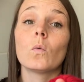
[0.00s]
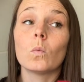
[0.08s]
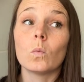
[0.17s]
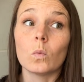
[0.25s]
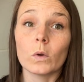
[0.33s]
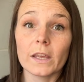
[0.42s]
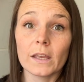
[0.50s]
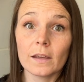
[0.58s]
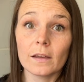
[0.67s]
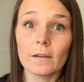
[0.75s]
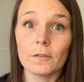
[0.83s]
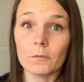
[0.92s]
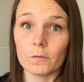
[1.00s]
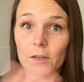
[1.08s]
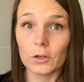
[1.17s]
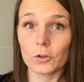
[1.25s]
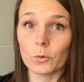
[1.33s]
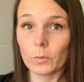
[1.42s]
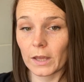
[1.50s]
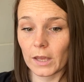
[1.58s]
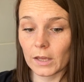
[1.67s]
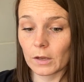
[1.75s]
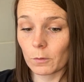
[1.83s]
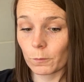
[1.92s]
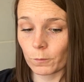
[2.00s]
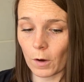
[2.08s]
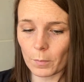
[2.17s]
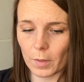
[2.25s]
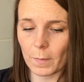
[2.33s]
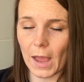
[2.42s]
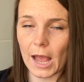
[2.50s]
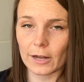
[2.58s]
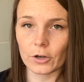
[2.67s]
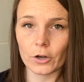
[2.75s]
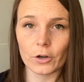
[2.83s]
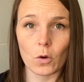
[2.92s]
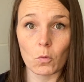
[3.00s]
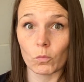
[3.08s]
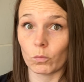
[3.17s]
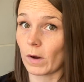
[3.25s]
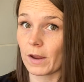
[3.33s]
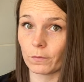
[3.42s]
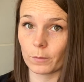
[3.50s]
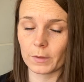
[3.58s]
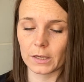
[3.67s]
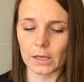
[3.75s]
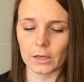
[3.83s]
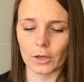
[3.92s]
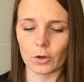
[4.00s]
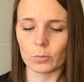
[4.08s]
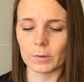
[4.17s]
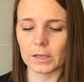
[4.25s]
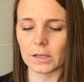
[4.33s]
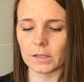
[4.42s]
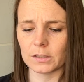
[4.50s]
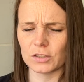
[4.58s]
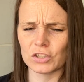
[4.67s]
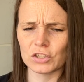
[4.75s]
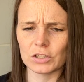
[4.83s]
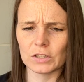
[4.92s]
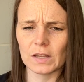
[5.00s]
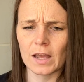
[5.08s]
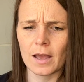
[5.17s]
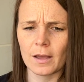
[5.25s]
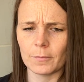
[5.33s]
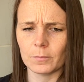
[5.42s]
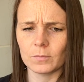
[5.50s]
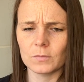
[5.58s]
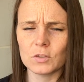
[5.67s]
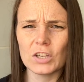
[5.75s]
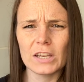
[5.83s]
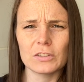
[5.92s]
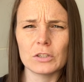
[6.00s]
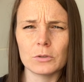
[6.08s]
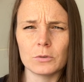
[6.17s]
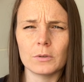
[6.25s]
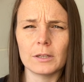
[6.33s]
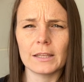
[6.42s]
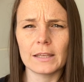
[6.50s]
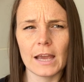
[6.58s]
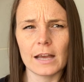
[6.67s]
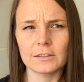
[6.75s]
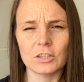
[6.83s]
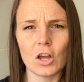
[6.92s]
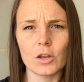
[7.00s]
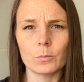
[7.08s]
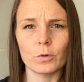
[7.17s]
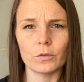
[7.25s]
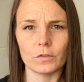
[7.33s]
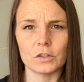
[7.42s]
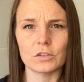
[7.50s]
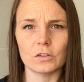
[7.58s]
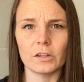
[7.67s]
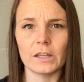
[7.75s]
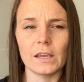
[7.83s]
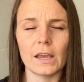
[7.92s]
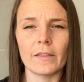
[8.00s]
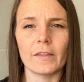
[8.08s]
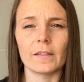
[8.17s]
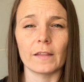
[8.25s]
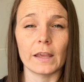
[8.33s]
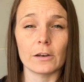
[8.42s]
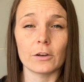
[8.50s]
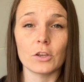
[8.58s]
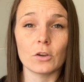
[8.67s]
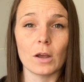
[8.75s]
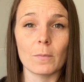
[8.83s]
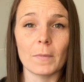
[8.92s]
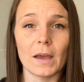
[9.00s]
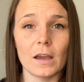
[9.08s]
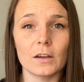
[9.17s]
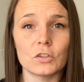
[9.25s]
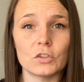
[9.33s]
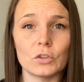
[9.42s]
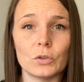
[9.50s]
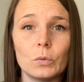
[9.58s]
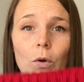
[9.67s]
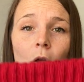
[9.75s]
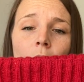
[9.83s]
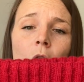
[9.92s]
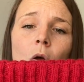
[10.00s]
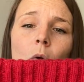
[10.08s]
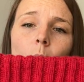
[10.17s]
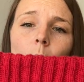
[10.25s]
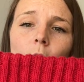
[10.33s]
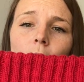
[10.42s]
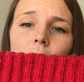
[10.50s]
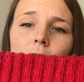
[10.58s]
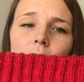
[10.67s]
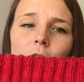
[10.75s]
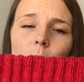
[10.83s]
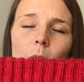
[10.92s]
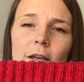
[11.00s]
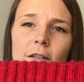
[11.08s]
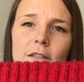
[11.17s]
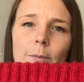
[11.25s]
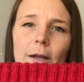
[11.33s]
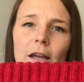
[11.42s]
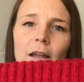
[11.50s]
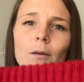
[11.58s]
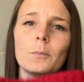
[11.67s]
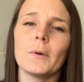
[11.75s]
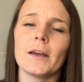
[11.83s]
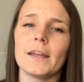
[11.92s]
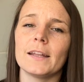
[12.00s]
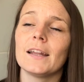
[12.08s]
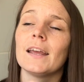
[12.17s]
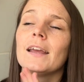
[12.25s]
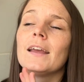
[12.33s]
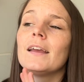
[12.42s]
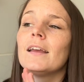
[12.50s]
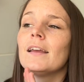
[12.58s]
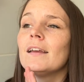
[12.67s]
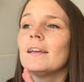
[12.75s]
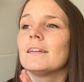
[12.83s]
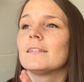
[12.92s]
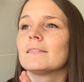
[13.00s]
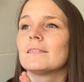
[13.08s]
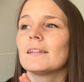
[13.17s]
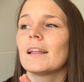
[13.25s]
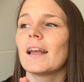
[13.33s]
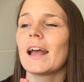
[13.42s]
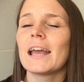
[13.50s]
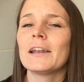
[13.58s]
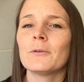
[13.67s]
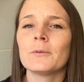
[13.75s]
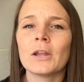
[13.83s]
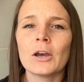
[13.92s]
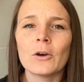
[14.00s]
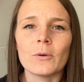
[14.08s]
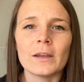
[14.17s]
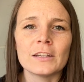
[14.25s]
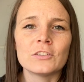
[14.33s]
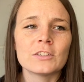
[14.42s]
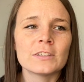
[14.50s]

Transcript: We veered away from the pattern right from the get-go because she has you cast on provisionally and then later you come back to work the waistband, but I don't know, it